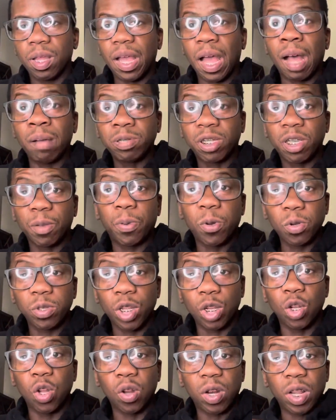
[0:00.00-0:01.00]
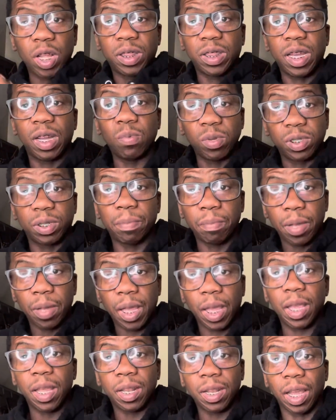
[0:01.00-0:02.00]
I'm supposed to know that was a
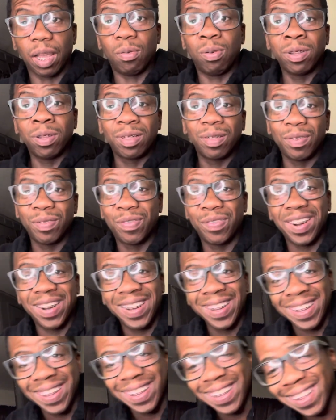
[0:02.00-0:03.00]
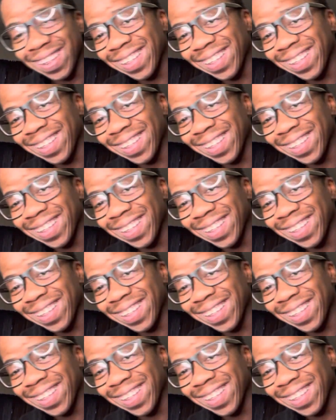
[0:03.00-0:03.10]
man? Like, what the fuck?